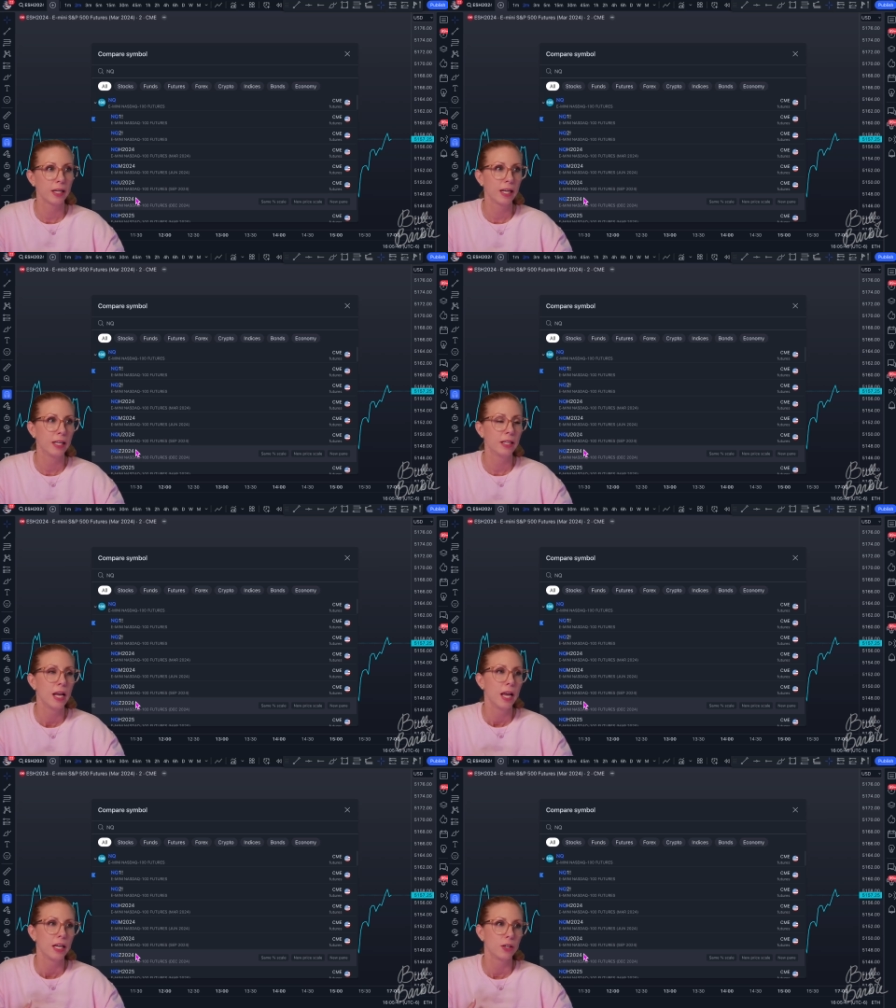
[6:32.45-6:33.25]
And,
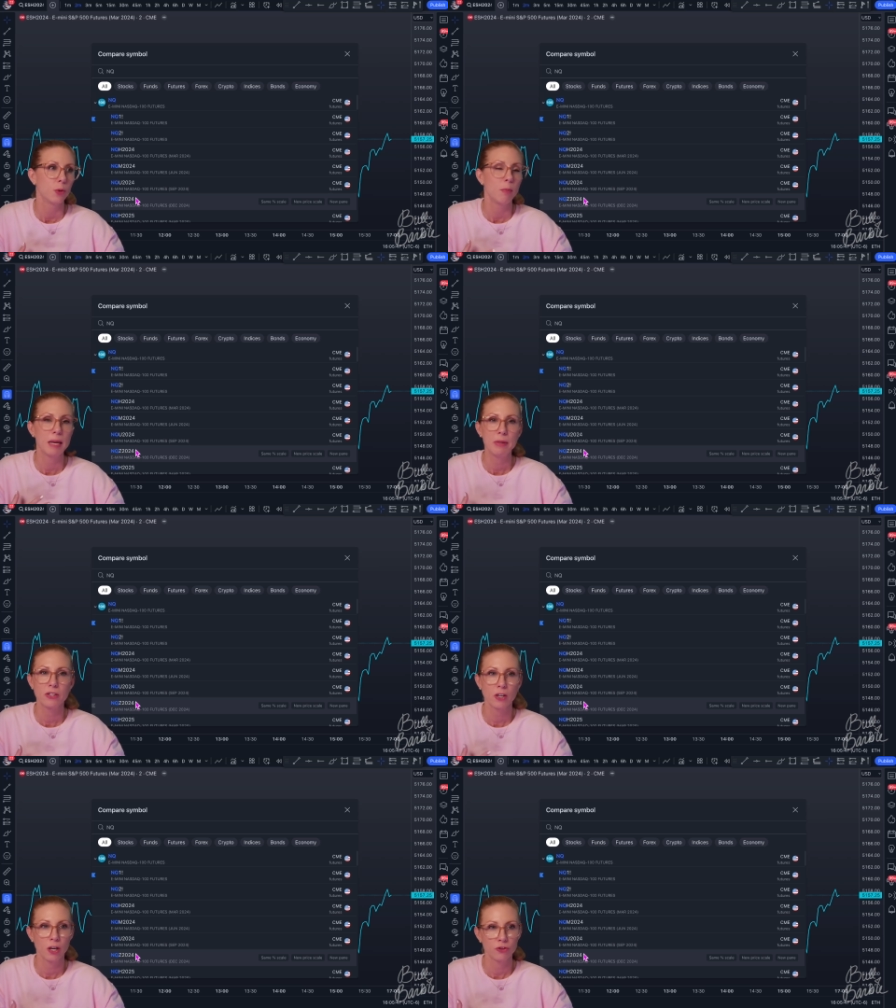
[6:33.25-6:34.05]
you know, maybe this
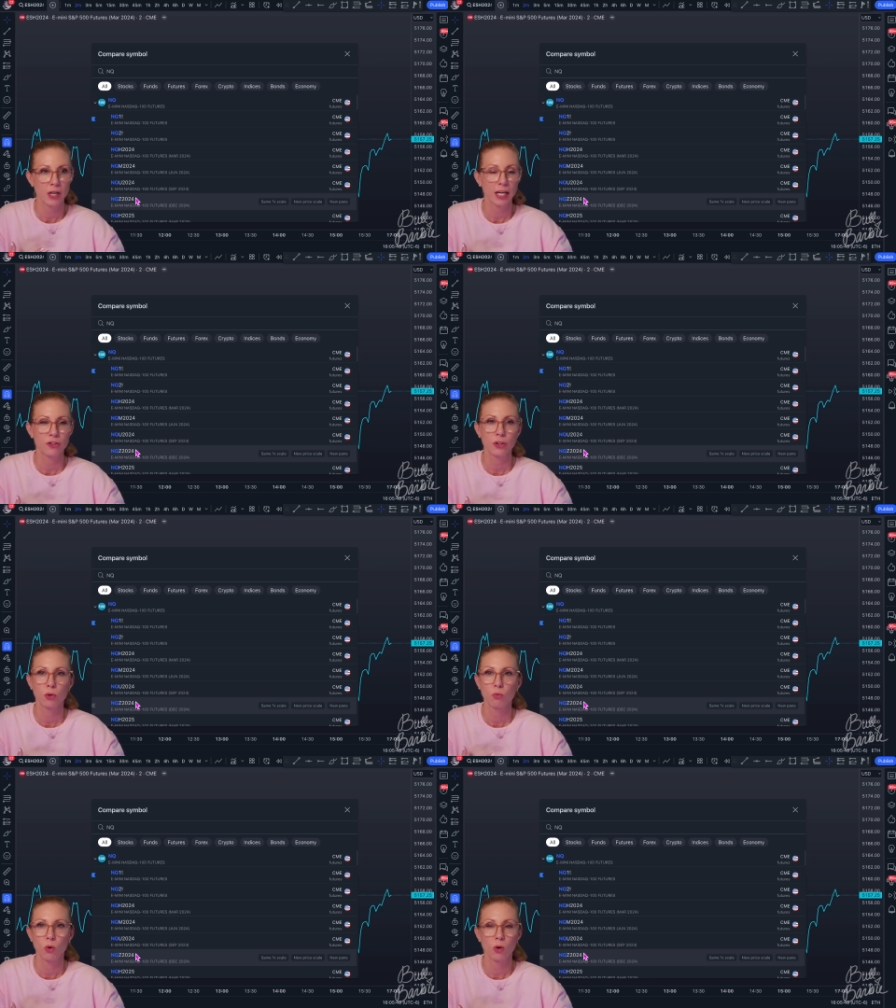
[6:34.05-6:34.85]
contract is going to
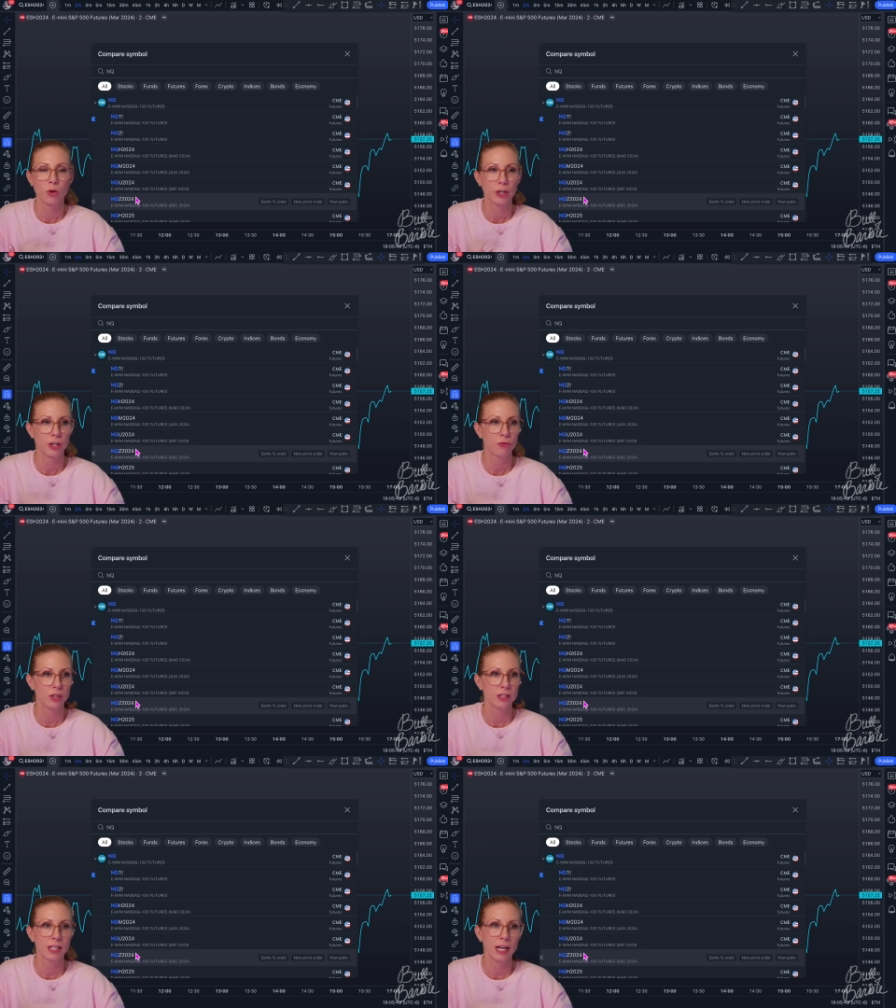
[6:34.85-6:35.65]
roll at a
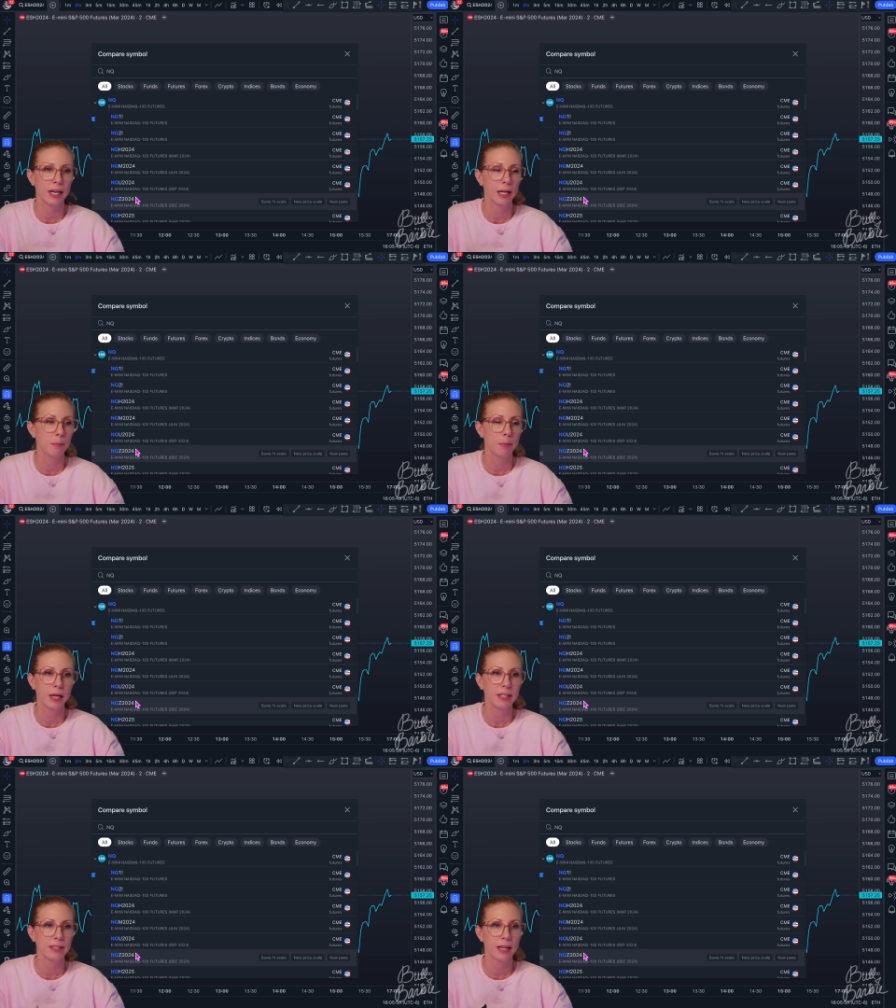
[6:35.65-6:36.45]
different time,
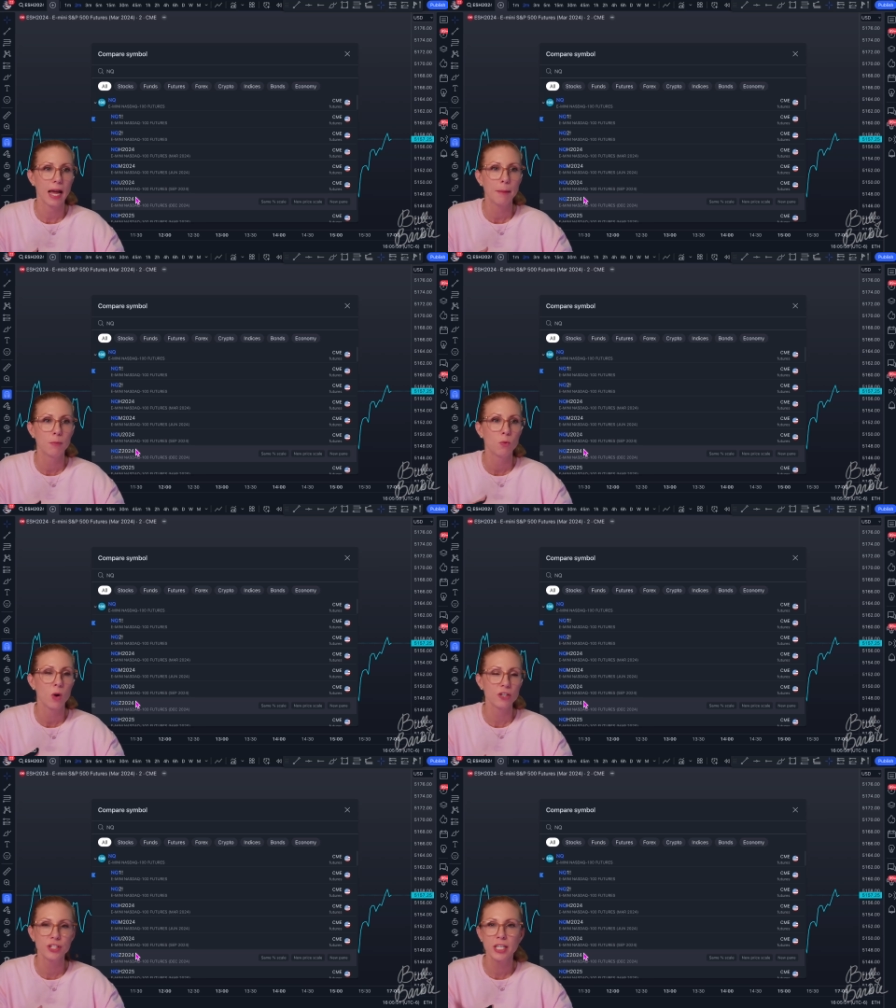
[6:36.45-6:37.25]
but I'm
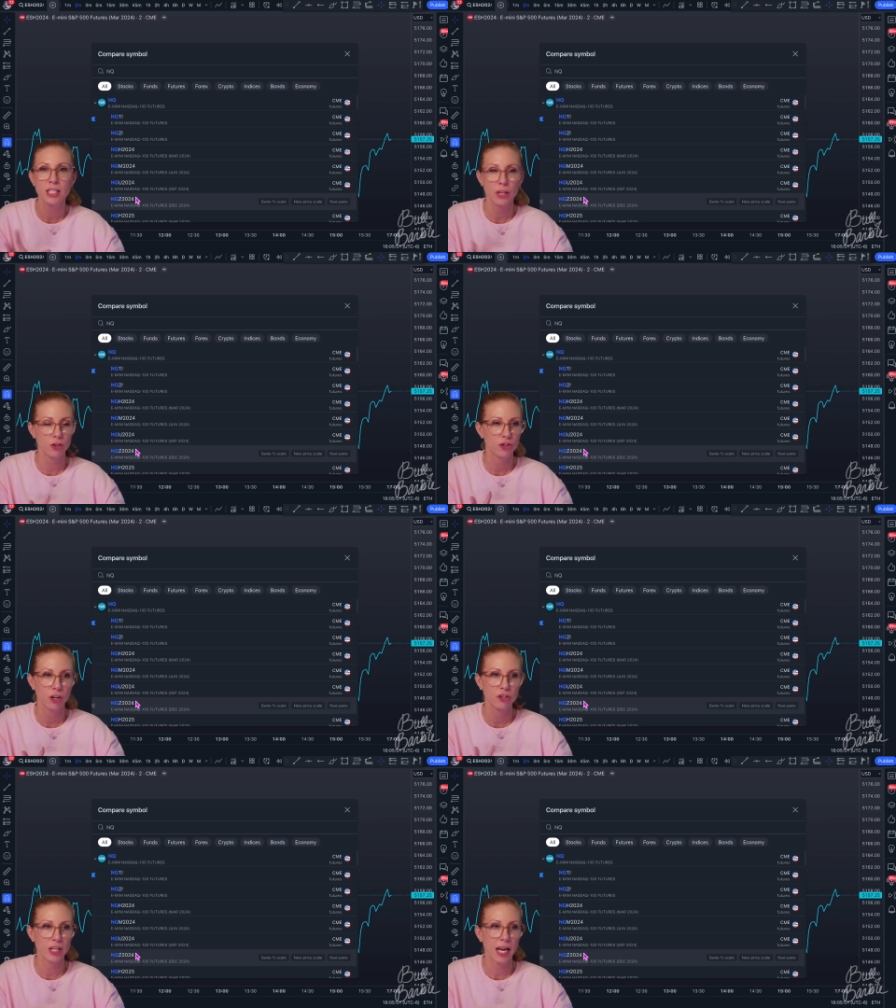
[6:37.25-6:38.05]
watching another
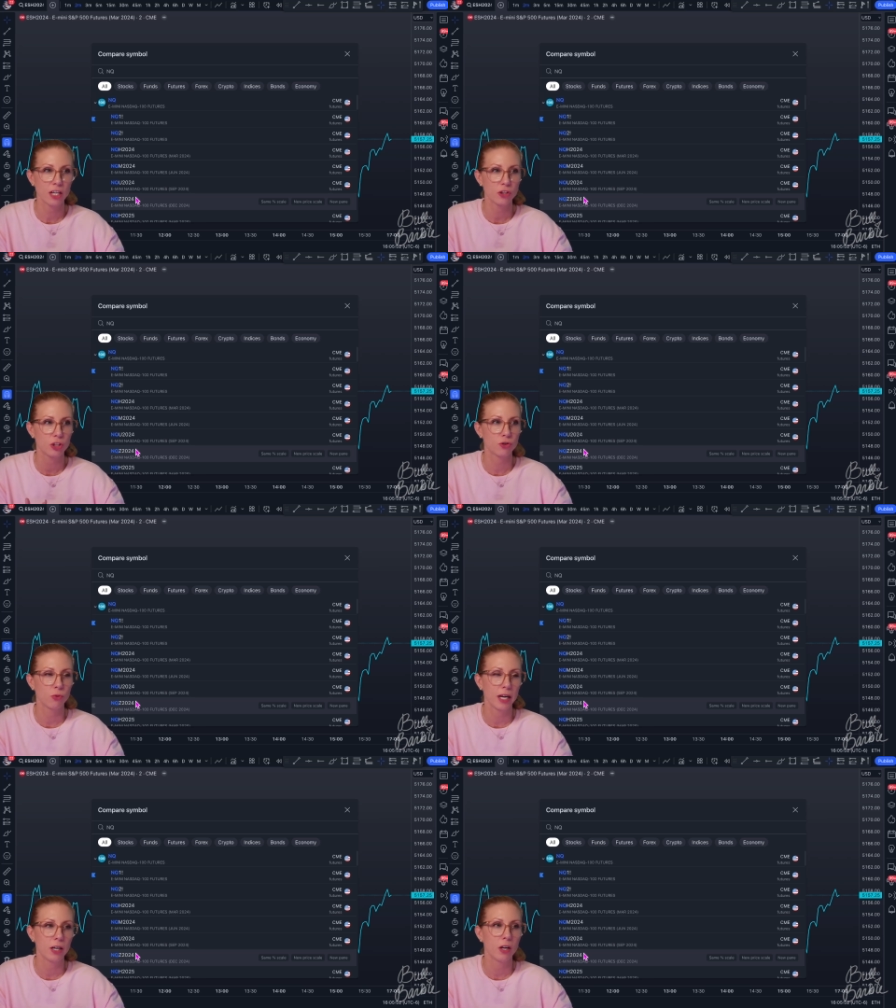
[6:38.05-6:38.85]
chart to actually
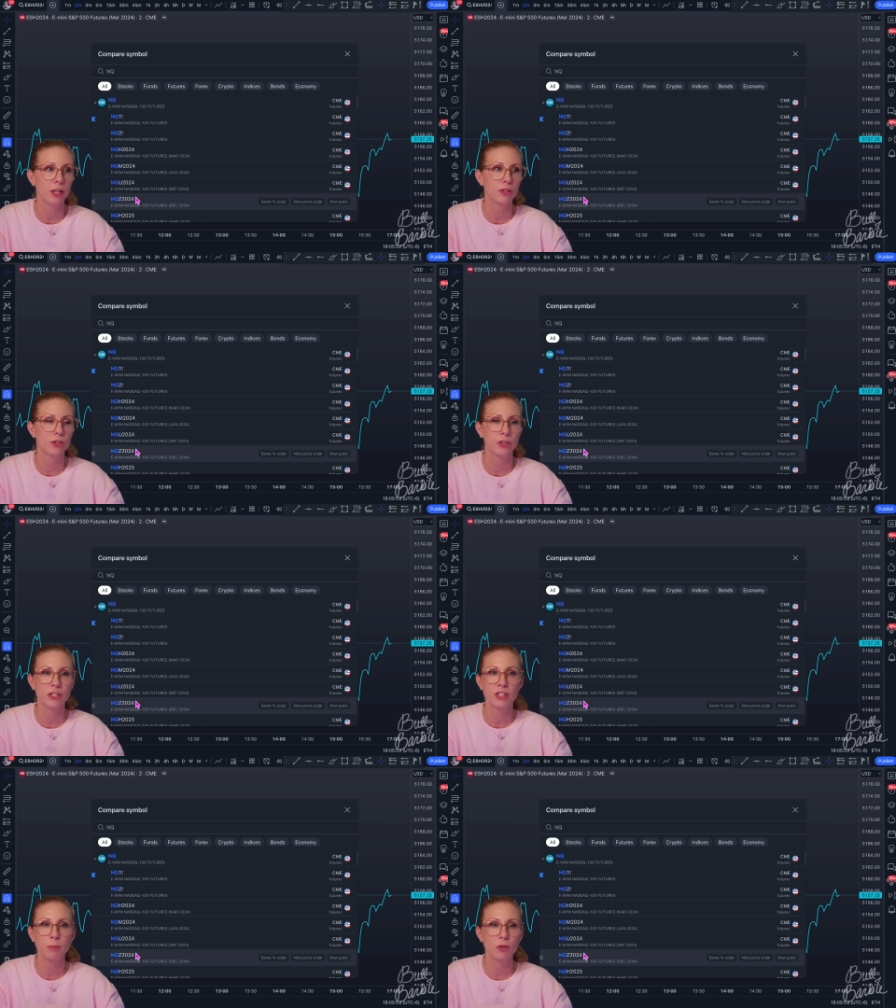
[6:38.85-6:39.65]
trade on. So these
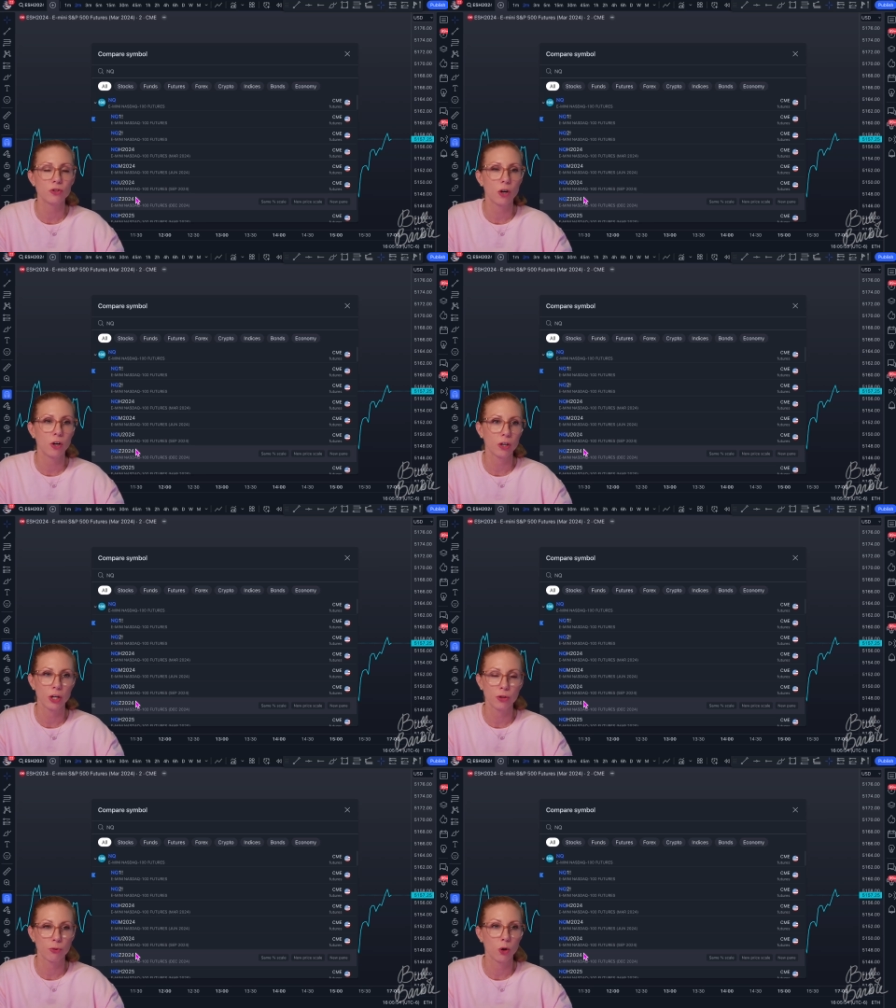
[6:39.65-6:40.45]
numbers aren't going
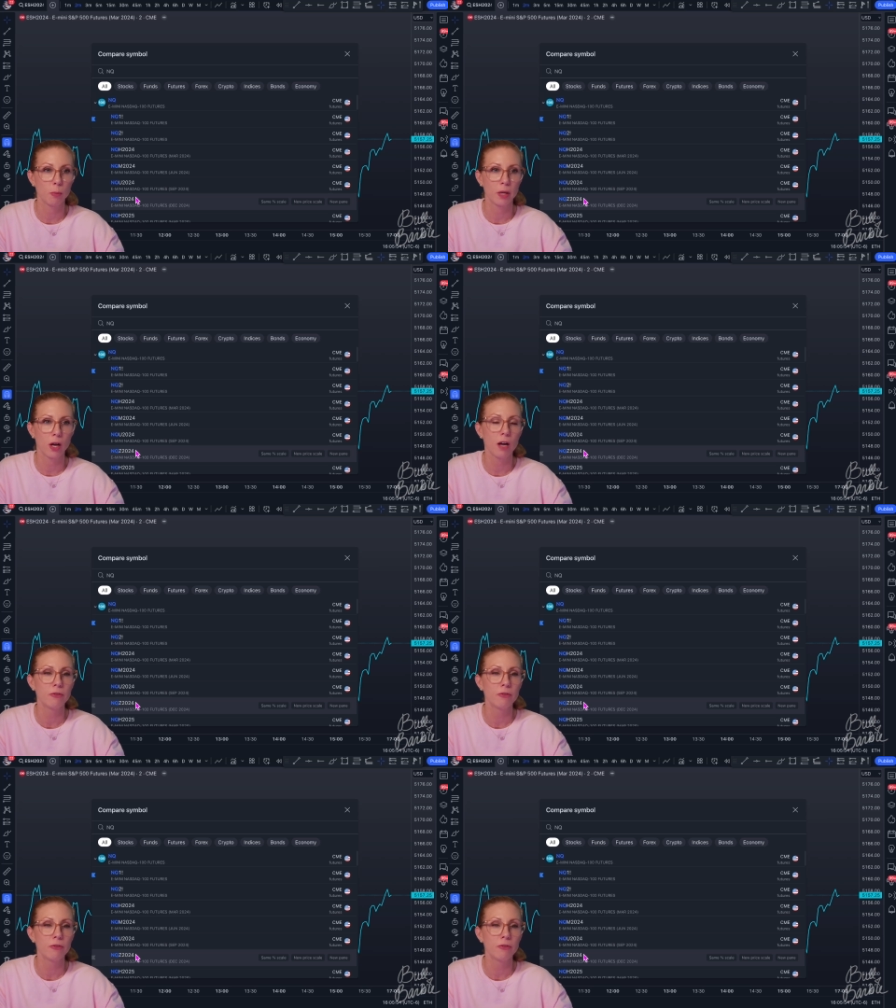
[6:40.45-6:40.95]
to throw me off.